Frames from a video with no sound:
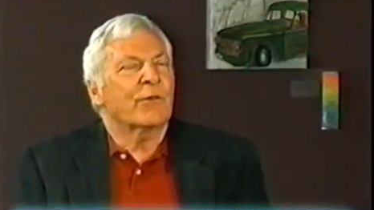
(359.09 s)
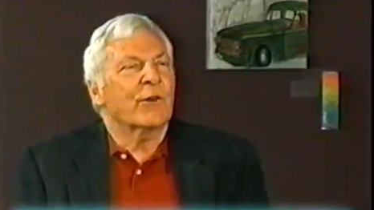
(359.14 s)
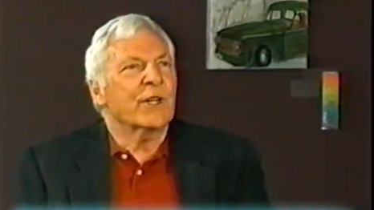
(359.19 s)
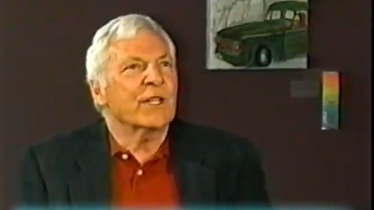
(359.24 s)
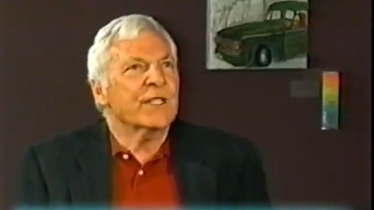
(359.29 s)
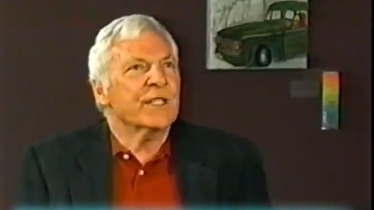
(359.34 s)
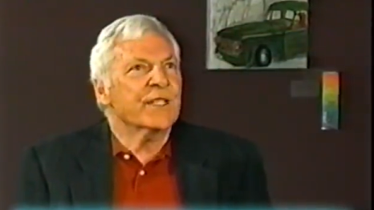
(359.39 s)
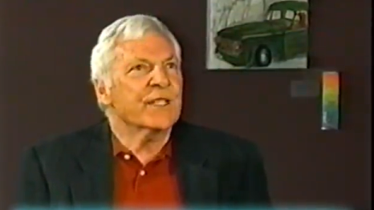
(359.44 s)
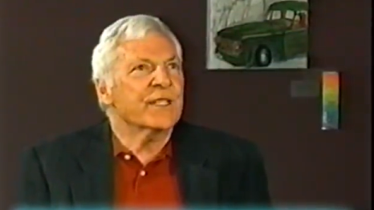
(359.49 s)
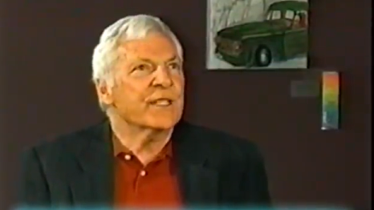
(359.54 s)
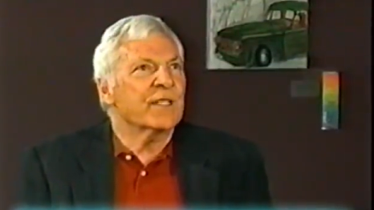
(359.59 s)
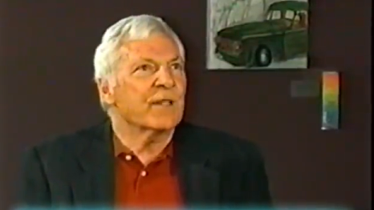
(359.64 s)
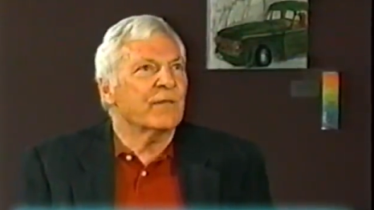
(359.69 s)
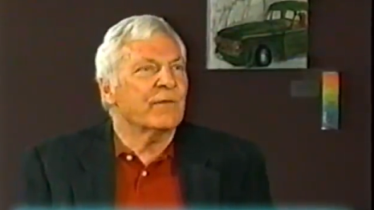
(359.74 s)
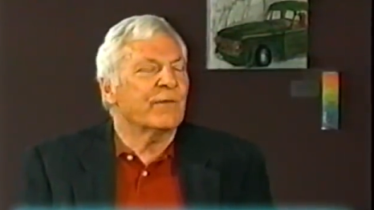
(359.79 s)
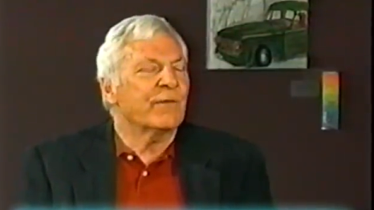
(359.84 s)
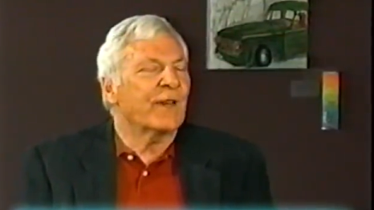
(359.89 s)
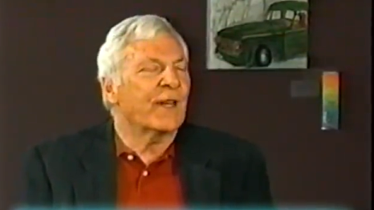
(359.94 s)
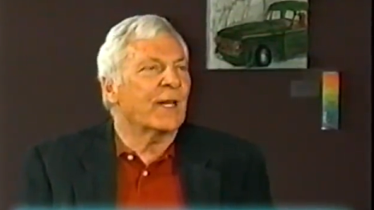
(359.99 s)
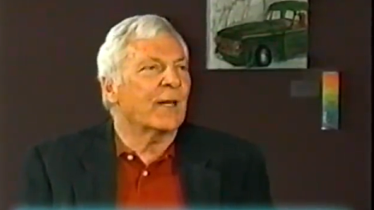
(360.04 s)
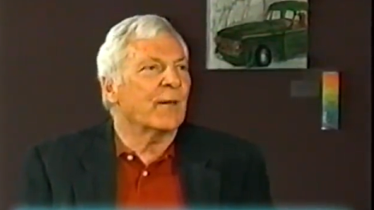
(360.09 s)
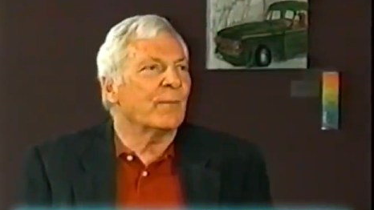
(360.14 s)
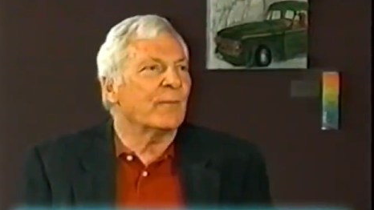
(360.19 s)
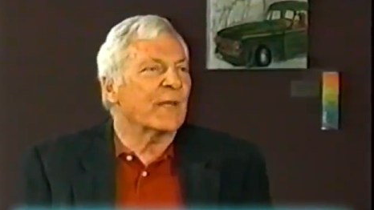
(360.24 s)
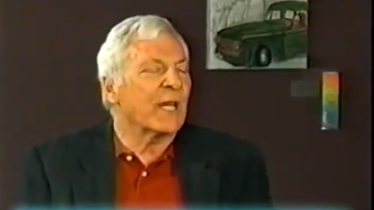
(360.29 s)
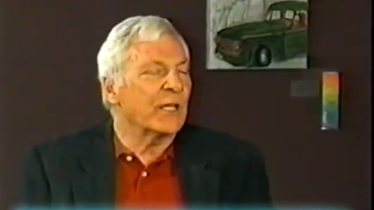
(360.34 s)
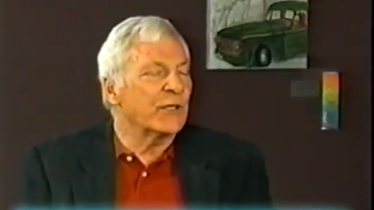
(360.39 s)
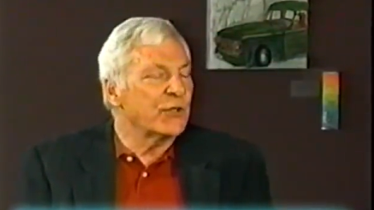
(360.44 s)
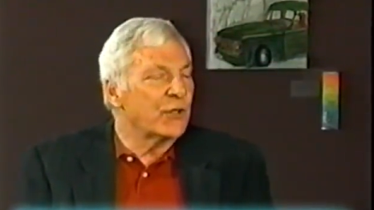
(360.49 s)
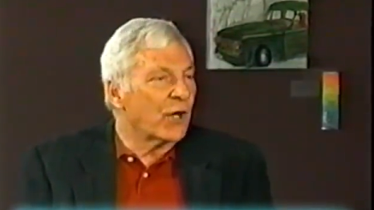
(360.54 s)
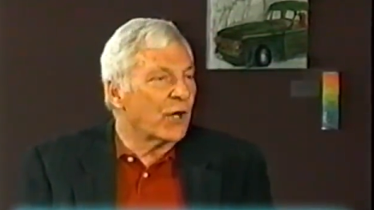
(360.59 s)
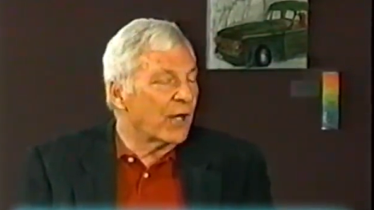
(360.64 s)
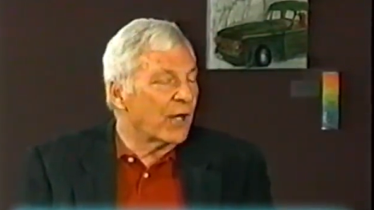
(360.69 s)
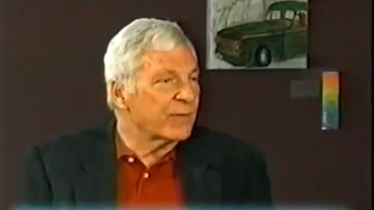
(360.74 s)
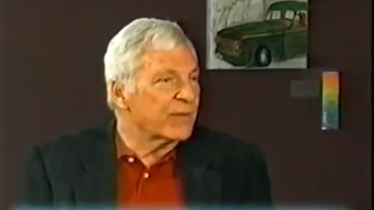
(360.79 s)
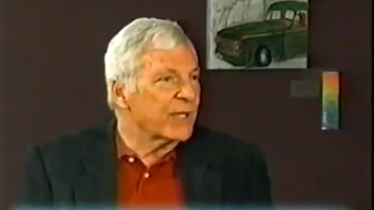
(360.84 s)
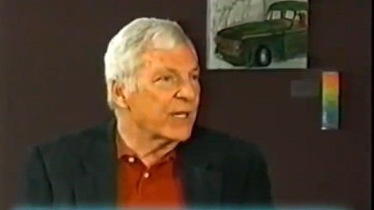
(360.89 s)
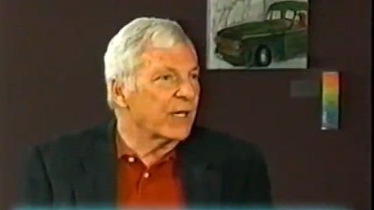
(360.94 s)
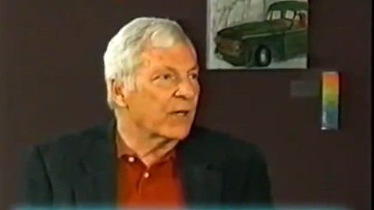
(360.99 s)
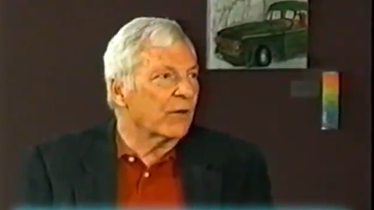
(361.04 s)
For instance, if a
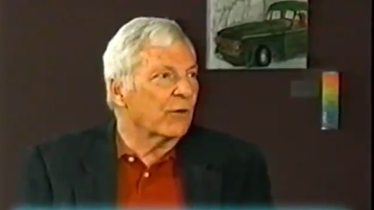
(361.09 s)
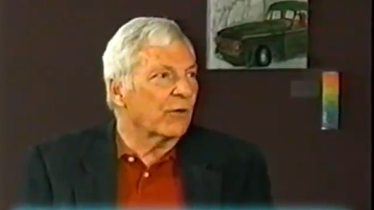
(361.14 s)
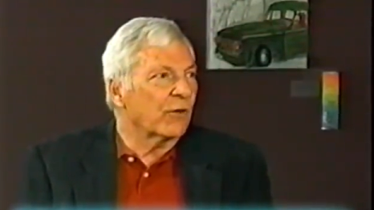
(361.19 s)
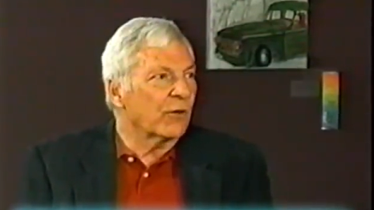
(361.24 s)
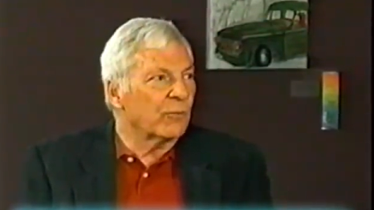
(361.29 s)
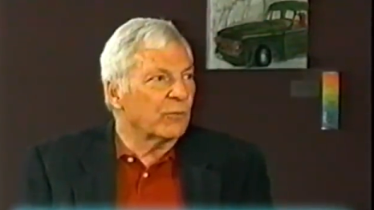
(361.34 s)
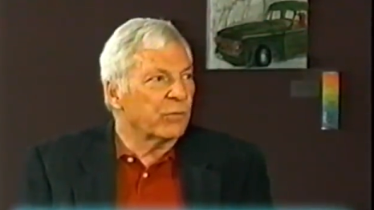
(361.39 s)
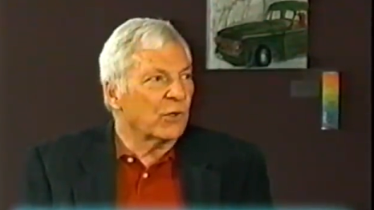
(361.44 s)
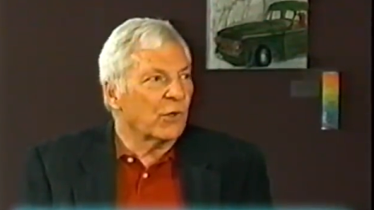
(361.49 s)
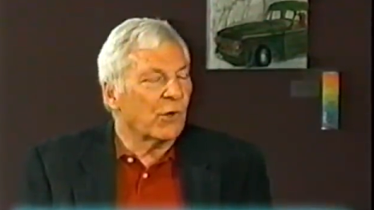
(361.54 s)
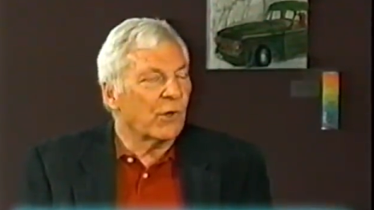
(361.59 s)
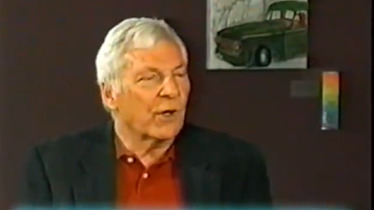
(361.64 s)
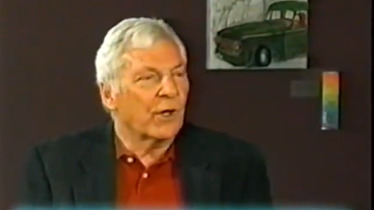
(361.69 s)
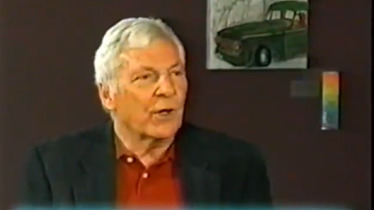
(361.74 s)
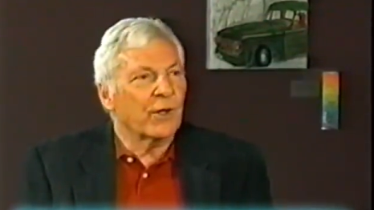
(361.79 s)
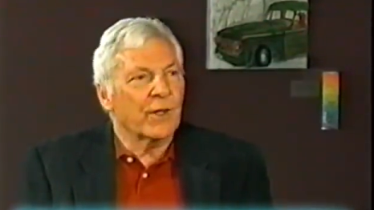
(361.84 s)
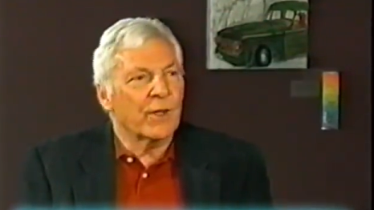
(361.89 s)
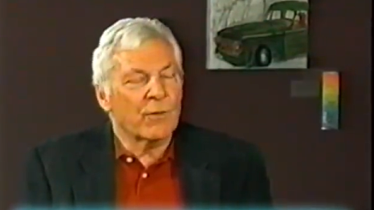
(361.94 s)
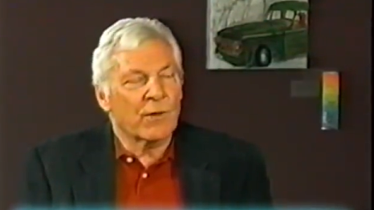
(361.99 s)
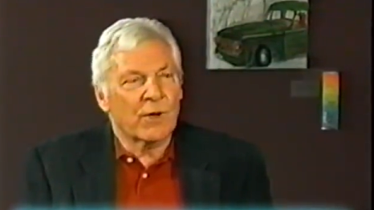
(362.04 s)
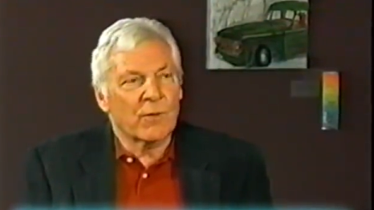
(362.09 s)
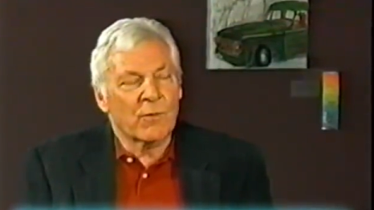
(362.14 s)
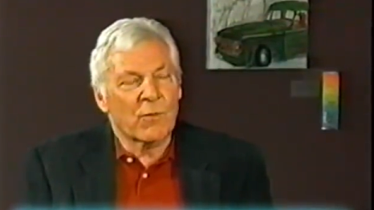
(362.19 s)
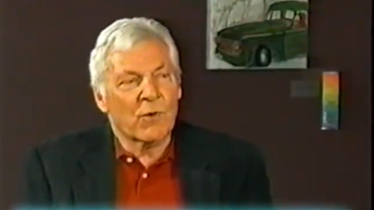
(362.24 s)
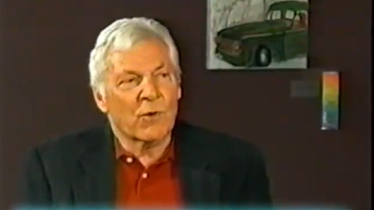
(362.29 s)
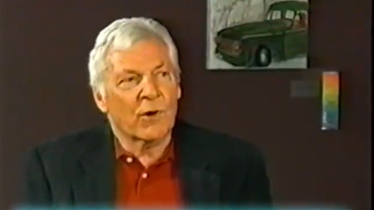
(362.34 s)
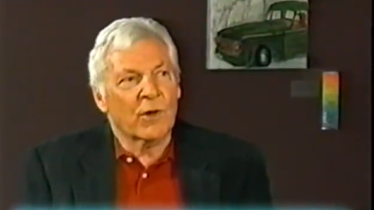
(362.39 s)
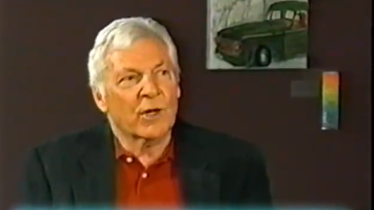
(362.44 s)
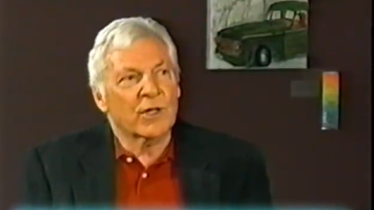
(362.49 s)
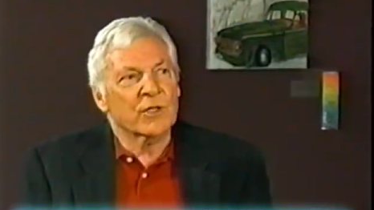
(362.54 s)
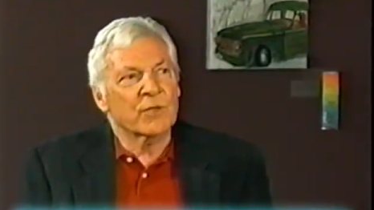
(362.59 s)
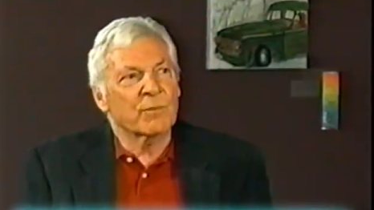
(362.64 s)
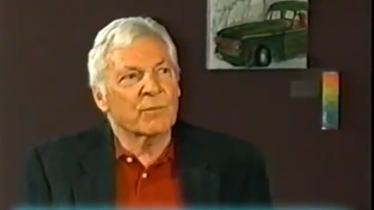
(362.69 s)
job seeker or employer, they want more